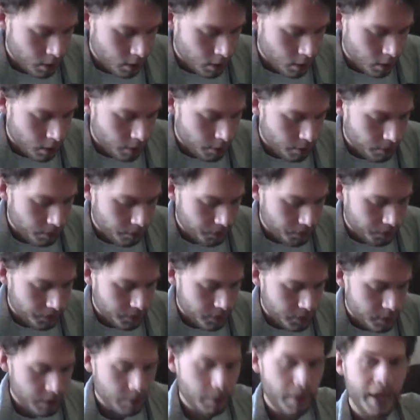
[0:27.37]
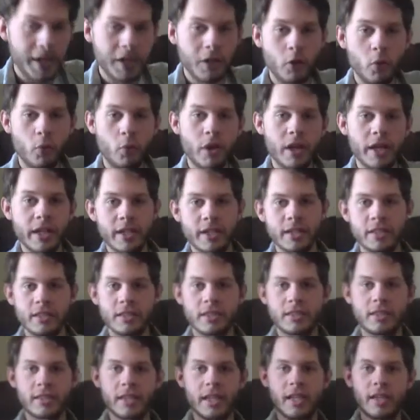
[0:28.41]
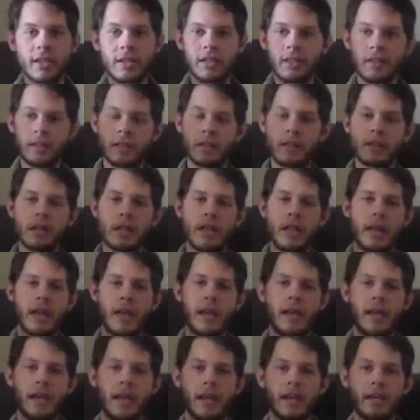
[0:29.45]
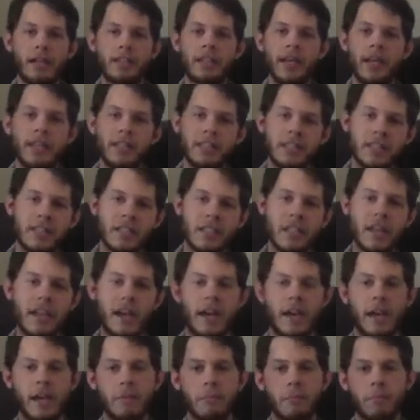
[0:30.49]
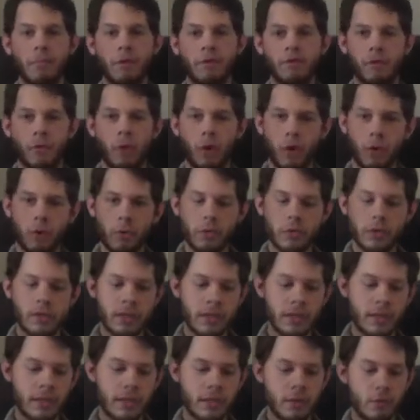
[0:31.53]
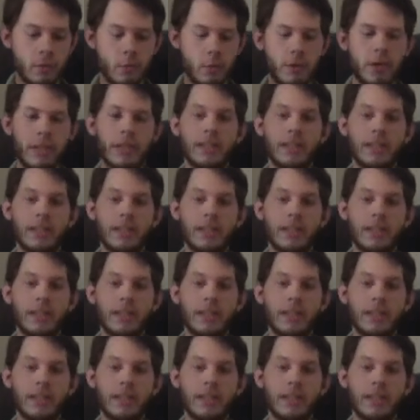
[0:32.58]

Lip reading: Somebody on Reddit said he tested the game before it was